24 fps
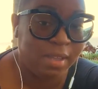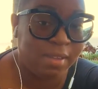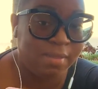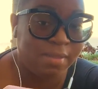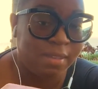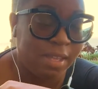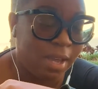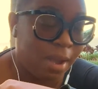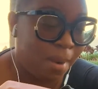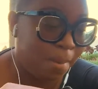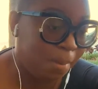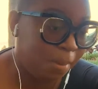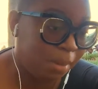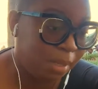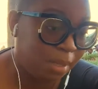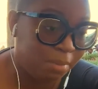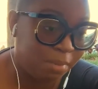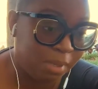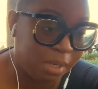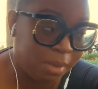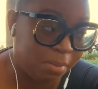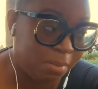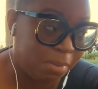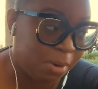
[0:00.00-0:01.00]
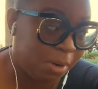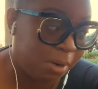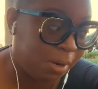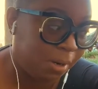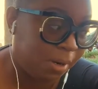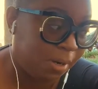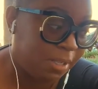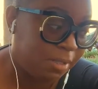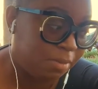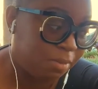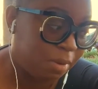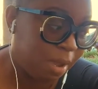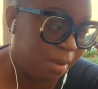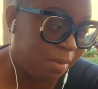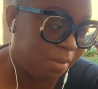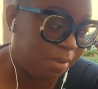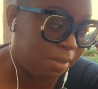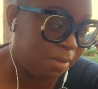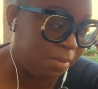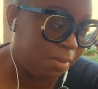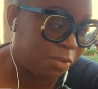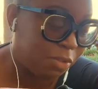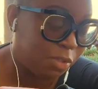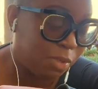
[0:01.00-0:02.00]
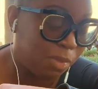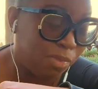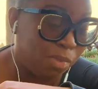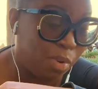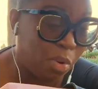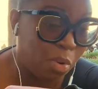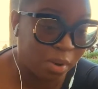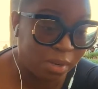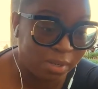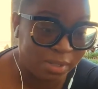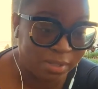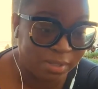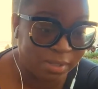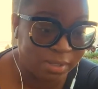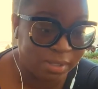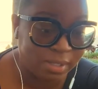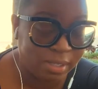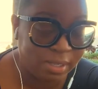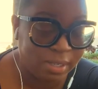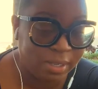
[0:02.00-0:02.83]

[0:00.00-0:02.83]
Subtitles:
the upper limiting part is probably the most important,